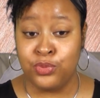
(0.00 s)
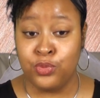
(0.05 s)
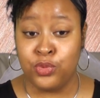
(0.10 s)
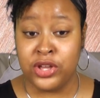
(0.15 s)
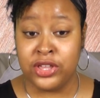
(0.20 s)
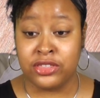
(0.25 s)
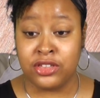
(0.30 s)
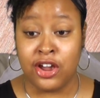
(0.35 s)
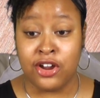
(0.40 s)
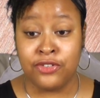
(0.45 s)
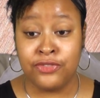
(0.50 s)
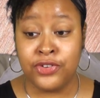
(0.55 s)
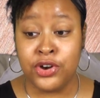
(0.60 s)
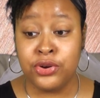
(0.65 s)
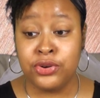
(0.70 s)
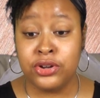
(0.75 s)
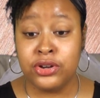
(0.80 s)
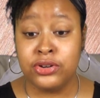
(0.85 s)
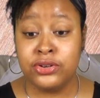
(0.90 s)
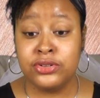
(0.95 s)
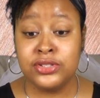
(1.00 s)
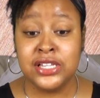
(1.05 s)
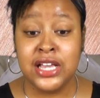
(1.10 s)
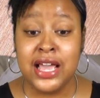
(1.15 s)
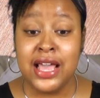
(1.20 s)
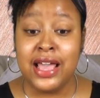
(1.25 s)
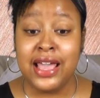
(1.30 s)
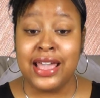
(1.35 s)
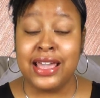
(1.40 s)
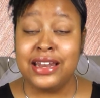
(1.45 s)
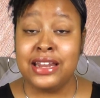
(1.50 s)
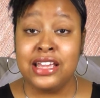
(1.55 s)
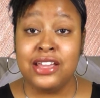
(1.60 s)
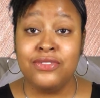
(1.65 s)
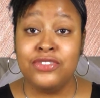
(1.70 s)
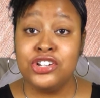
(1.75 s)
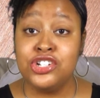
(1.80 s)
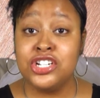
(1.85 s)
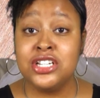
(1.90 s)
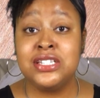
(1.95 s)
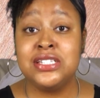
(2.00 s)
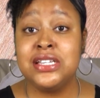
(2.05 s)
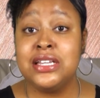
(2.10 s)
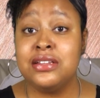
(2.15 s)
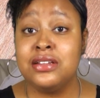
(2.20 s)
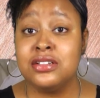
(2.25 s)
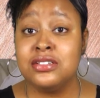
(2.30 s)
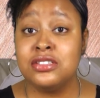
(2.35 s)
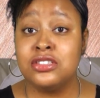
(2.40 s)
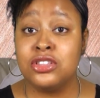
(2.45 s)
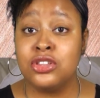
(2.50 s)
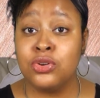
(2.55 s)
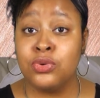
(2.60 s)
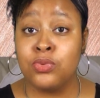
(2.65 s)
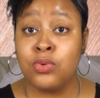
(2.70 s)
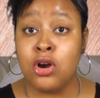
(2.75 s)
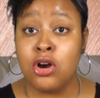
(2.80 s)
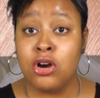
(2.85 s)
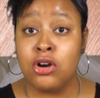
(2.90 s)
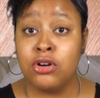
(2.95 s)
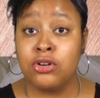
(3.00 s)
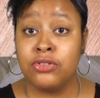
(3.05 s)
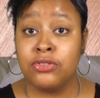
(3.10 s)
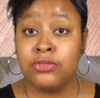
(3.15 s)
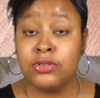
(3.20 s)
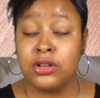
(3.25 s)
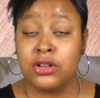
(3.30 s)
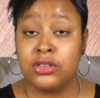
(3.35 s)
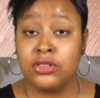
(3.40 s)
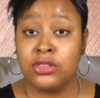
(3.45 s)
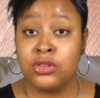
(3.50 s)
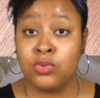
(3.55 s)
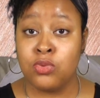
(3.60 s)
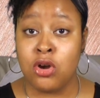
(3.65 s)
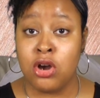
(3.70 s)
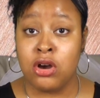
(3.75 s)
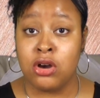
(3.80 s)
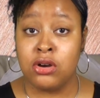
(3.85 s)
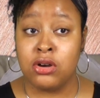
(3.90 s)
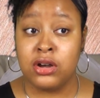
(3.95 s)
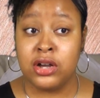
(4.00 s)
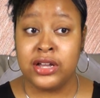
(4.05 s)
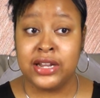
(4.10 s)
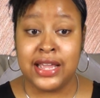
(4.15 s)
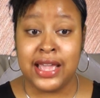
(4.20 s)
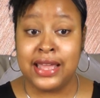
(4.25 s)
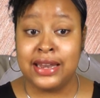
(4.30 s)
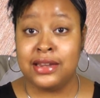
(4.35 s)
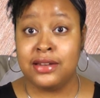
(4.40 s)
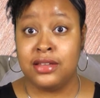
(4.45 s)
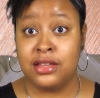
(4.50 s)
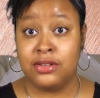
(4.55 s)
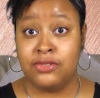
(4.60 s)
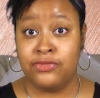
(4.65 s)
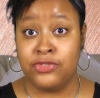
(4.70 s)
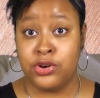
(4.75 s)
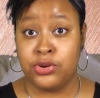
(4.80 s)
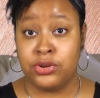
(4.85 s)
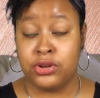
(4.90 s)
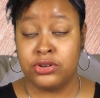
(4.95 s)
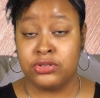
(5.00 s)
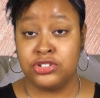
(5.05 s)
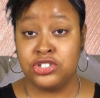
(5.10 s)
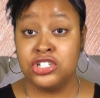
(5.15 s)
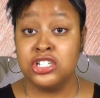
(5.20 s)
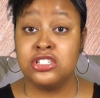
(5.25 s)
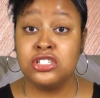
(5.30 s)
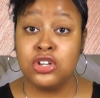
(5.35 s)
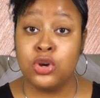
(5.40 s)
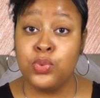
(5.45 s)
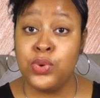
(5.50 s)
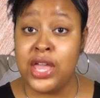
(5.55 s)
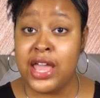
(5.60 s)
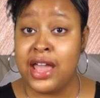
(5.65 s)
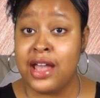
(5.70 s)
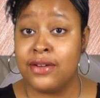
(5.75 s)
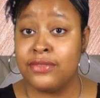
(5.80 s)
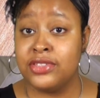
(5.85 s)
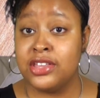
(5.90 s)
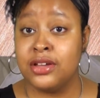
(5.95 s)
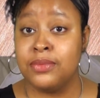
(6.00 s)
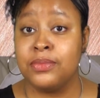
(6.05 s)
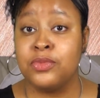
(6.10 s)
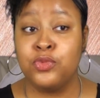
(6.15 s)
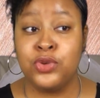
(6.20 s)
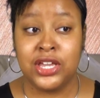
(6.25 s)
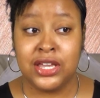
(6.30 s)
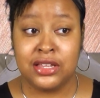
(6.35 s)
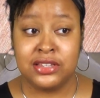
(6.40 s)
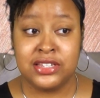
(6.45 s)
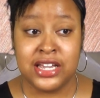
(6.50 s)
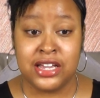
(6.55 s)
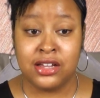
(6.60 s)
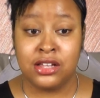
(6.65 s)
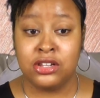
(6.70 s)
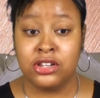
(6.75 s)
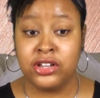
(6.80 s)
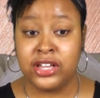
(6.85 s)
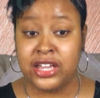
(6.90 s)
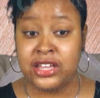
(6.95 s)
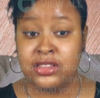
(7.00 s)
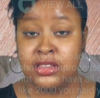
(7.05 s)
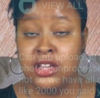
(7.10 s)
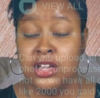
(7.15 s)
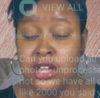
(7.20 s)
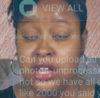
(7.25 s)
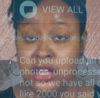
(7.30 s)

with our photos, and even just send us the raw unedited photos, just so we have them. We can take a look at